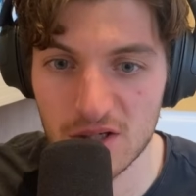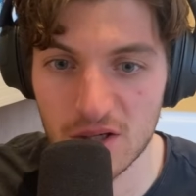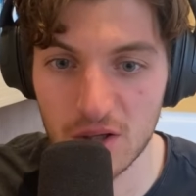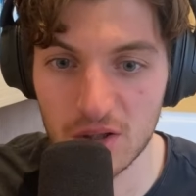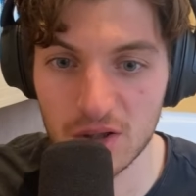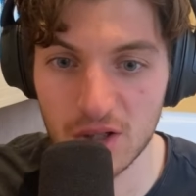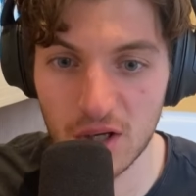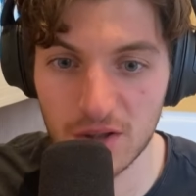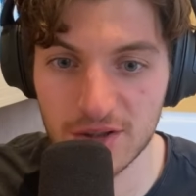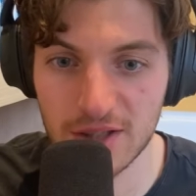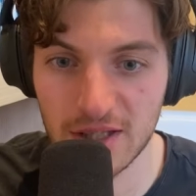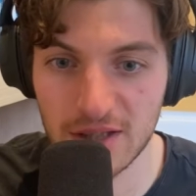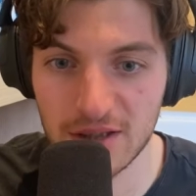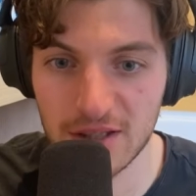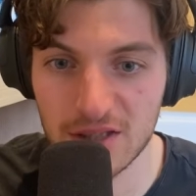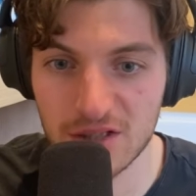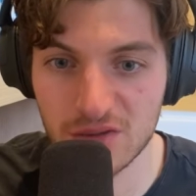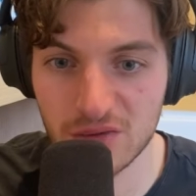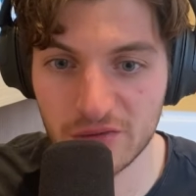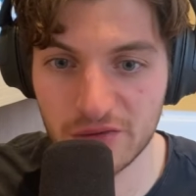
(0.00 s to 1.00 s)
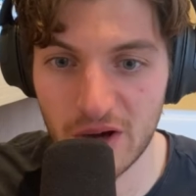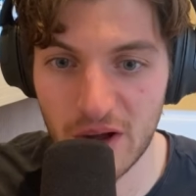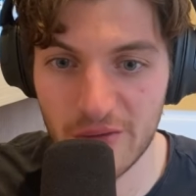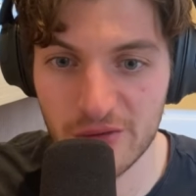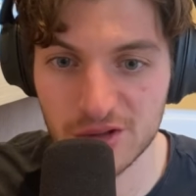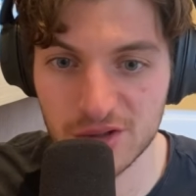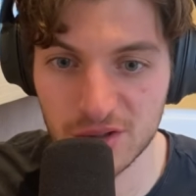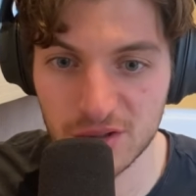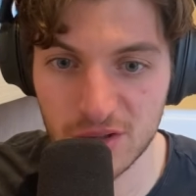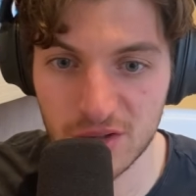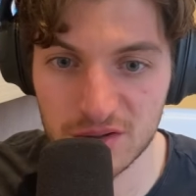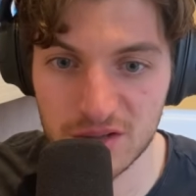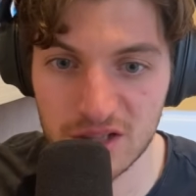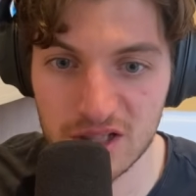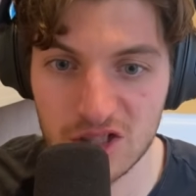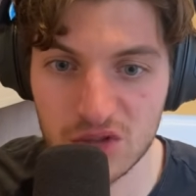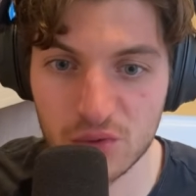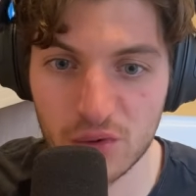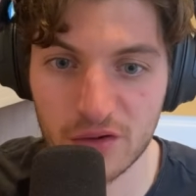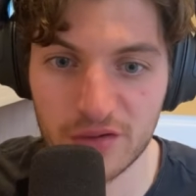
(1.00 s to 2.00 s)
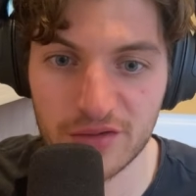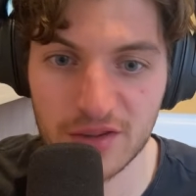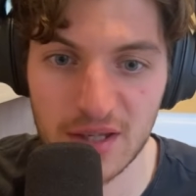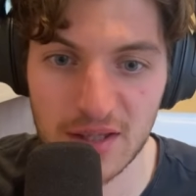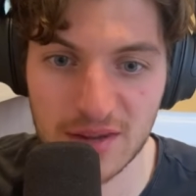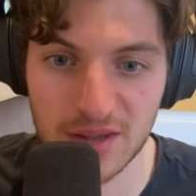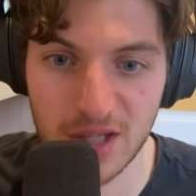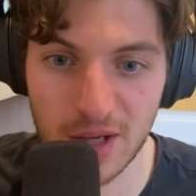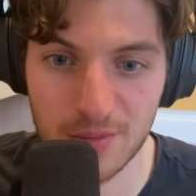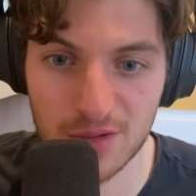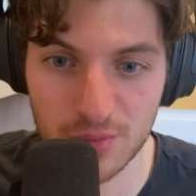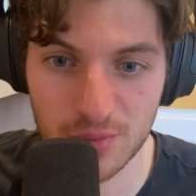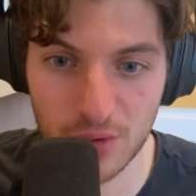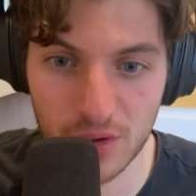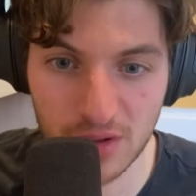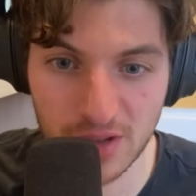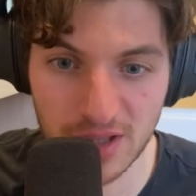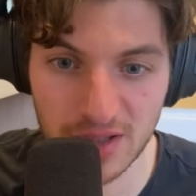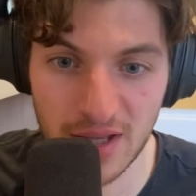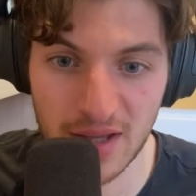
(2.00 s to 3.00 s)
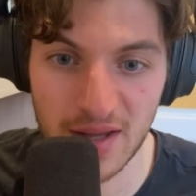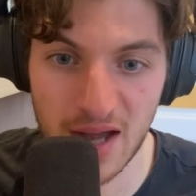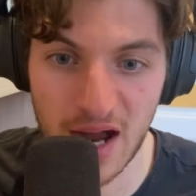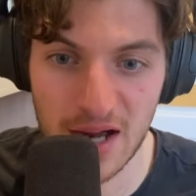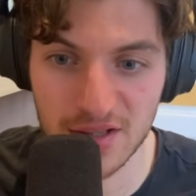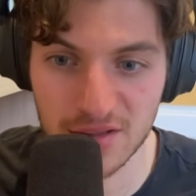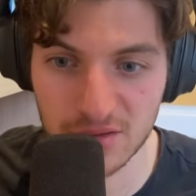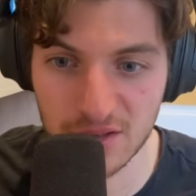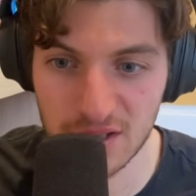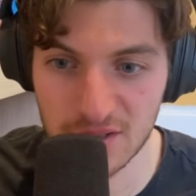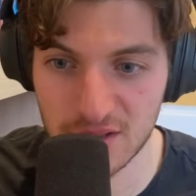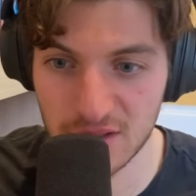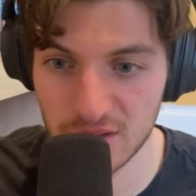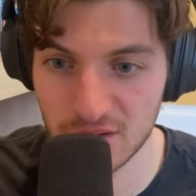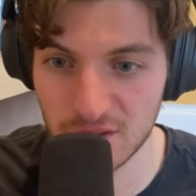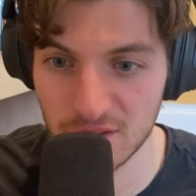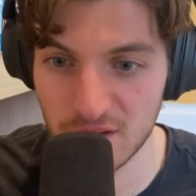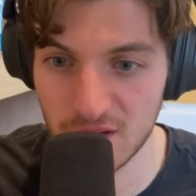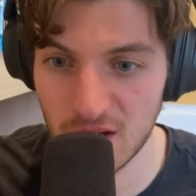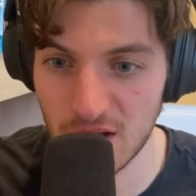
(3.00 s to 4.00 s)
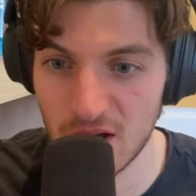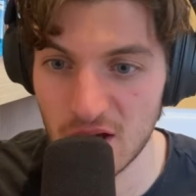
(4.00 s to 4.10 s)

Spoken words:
A node that links to 5 other nodes is worth 10 times more than an isolated node.